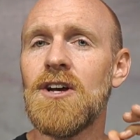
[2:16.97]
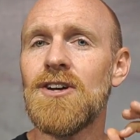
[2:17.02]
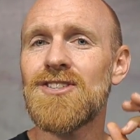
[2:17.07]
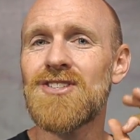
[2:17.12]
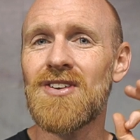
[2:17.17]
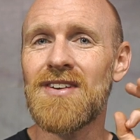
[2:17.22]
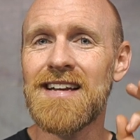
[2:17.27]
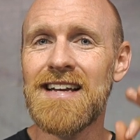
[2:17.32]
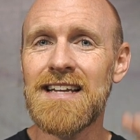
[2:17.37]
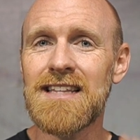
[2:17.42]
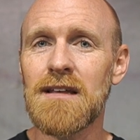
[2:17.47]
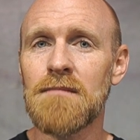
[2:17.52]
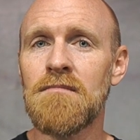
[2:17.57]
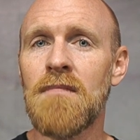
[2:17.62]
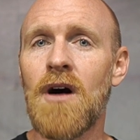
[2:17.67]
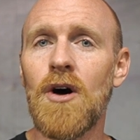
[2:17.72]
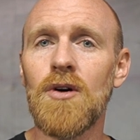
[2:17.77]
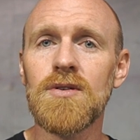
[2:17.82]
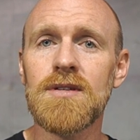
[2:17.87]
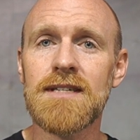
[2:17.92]
So to get the
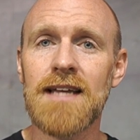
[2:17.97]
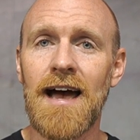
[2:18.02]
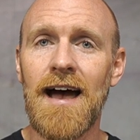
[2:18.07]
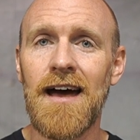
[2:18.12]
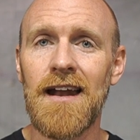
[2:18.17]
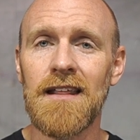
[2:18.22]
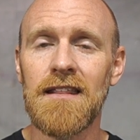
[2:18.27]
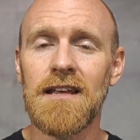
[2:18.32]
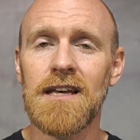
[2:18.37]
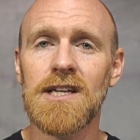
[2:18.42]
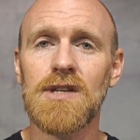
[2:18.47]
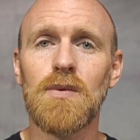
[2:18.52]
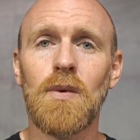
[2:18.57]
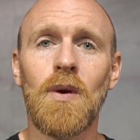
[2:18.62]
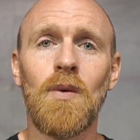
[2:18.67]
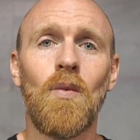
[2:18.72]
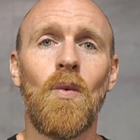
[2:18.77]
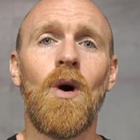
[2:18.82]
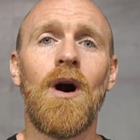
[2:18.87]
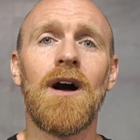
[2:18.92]
most out of this, we
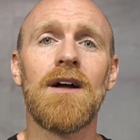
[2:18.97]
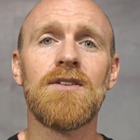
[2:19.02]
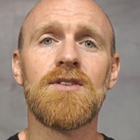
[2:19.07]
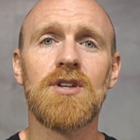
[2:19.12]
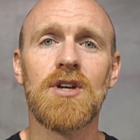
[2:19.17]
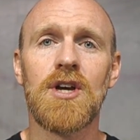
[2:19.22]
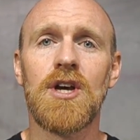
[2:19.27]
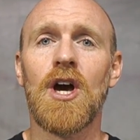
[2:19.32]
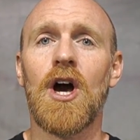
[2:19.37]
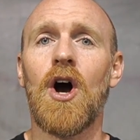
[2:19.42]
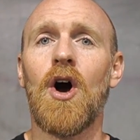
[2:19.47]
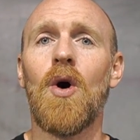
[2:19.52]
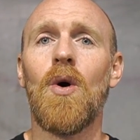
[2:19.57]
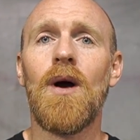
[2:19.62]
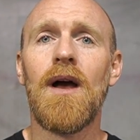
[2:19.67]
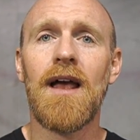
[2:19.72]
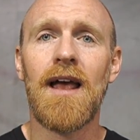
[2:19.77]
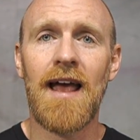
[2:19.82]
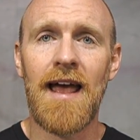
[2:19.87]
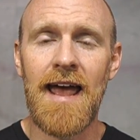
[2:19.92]
want to go
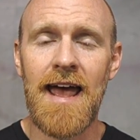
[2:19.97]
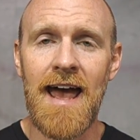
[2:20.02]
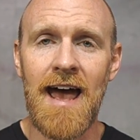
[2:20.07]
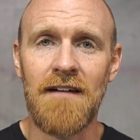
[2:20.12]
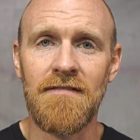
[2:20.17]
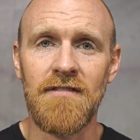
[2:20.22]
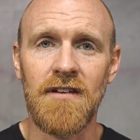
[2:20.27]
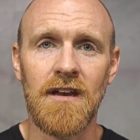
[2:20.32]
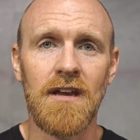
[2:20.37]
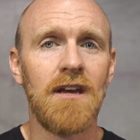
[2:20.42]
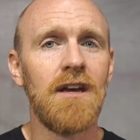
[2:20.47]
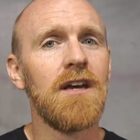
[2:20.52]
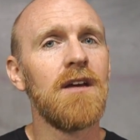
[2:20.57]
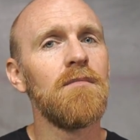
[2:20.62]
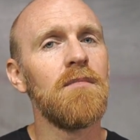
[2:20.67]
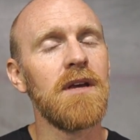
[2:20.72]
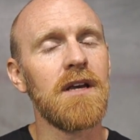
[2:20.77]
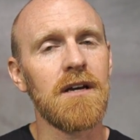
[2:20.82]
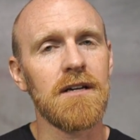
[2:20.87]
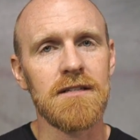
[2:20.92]
heavy
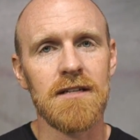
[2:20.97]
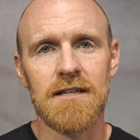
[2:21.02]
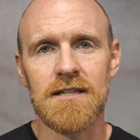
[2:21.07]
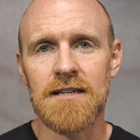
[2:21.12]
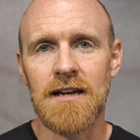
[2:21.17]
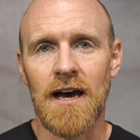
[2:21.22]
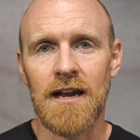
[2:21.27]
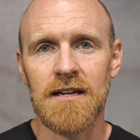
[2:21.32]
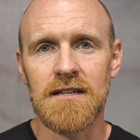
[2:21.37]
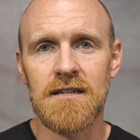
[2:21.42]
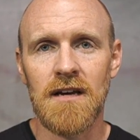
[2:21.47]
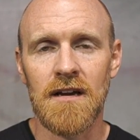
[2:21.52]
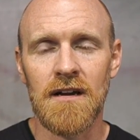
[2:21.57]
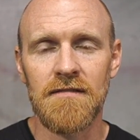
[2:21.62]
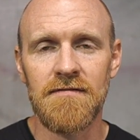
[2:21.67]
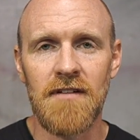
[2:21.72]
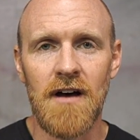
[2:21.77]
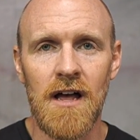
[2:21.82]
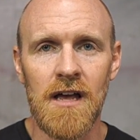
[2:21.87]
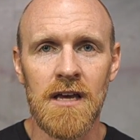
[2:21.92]
because it's not a ton
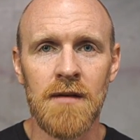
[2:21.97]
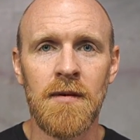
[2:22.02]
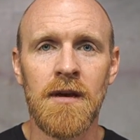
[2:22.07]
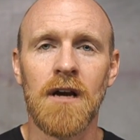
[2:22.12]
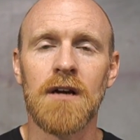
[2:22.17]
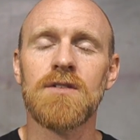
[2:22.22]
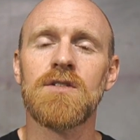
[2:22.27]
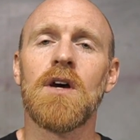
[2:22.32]
of volume here.